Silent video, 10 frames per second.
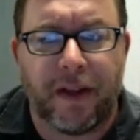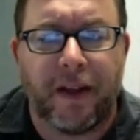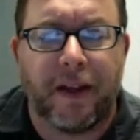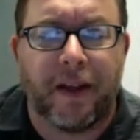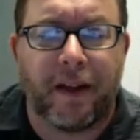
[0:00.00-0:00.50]

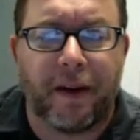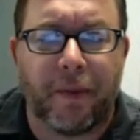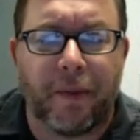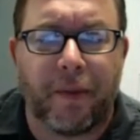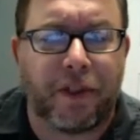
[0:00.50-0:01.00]
We're going to
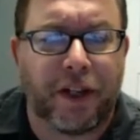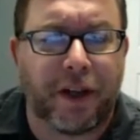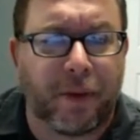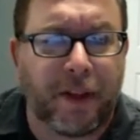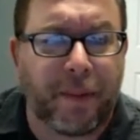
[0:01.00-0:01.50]
check with
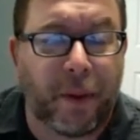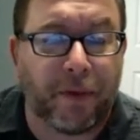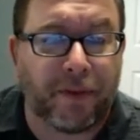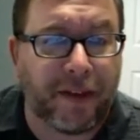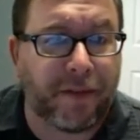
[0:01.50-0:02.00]
them almost
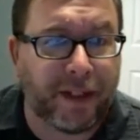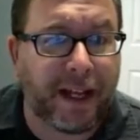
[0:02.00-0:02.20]
every day.